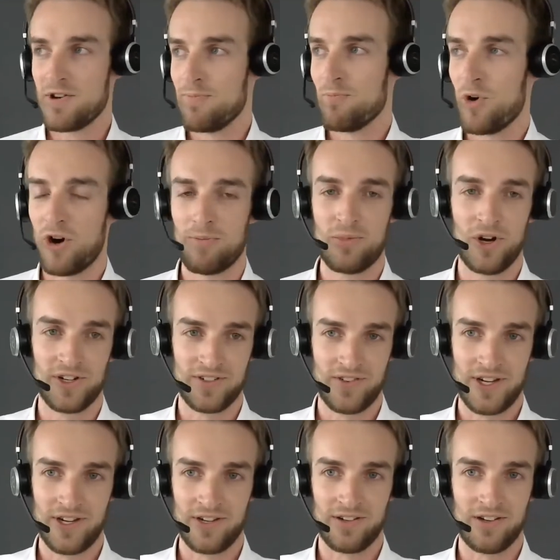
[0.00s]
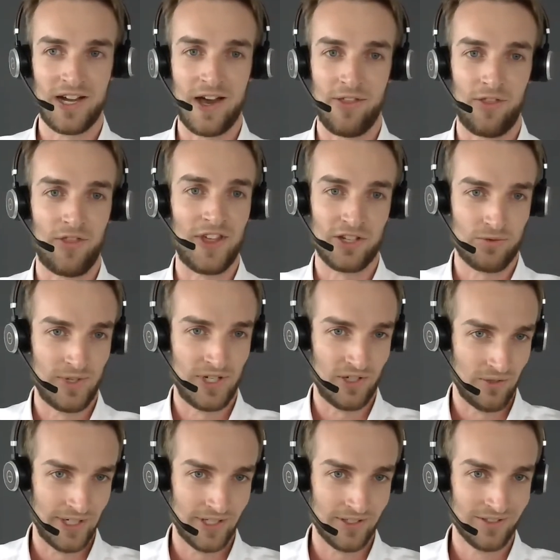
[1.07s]
more important than other things we're
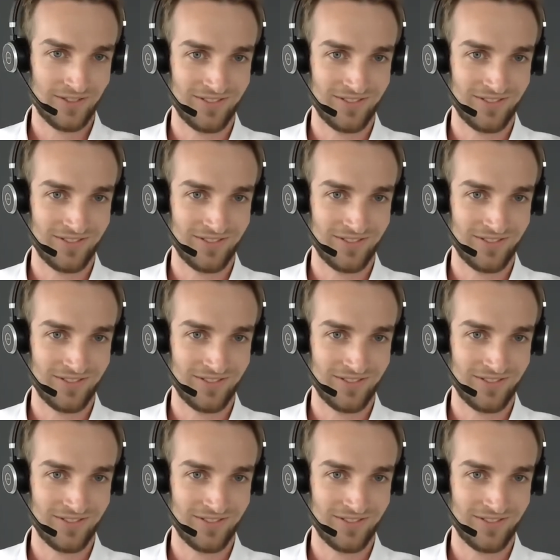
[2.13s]
doing.